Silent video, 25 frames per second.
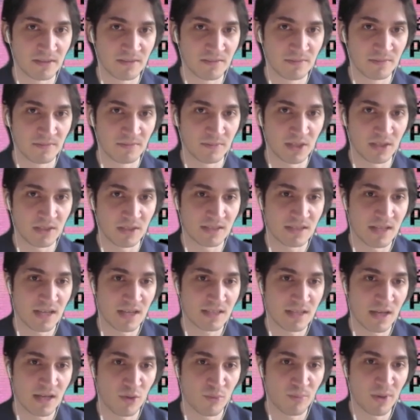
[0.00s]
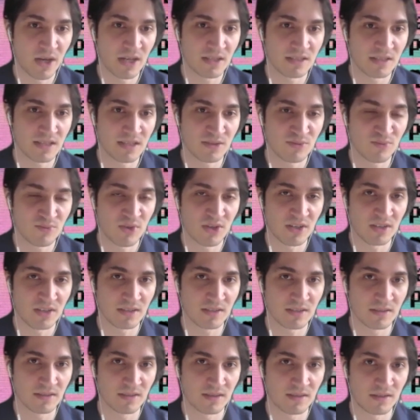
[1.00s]
because that's how Ponzi's work.
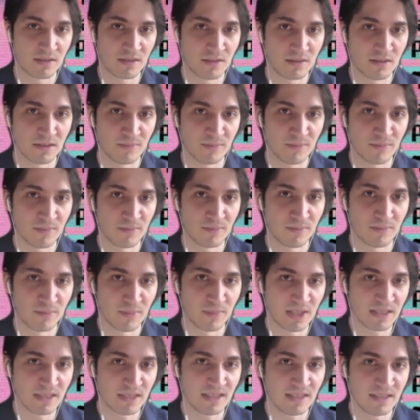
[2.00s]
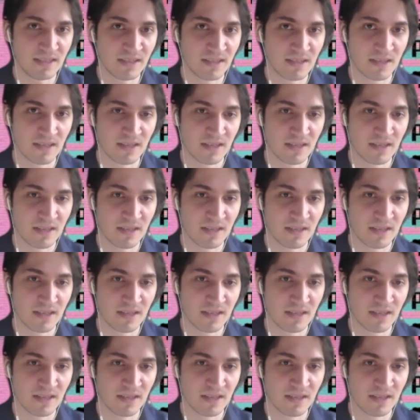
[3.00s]
Early money